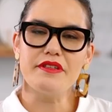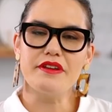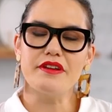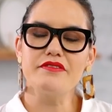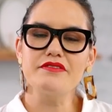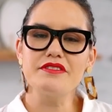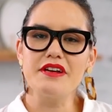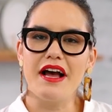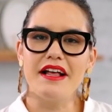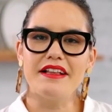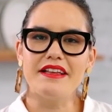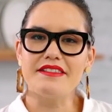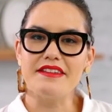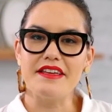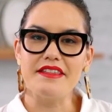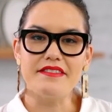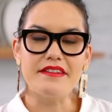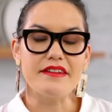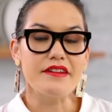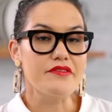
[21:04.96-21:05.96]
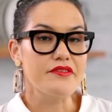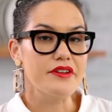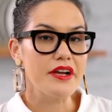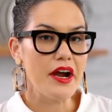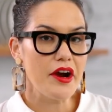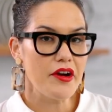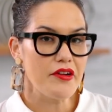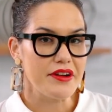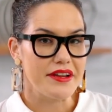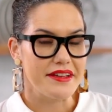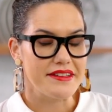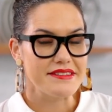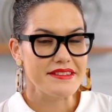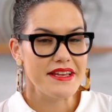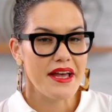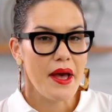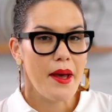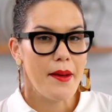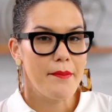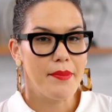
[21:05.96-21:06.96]
think of Thailand, they think of curries,
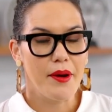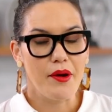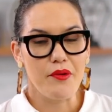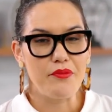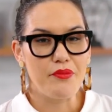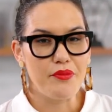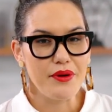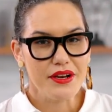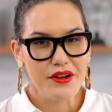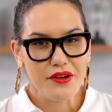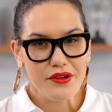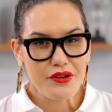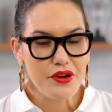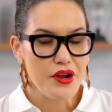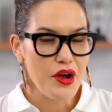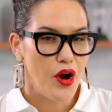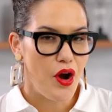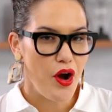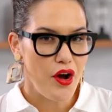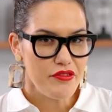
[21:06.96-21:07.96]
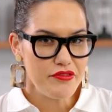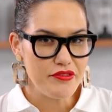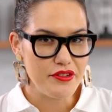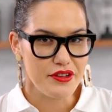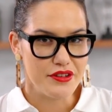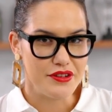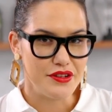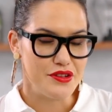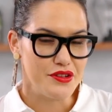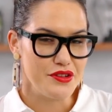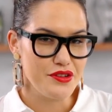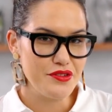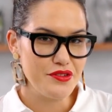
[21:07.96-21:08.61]
but we don't often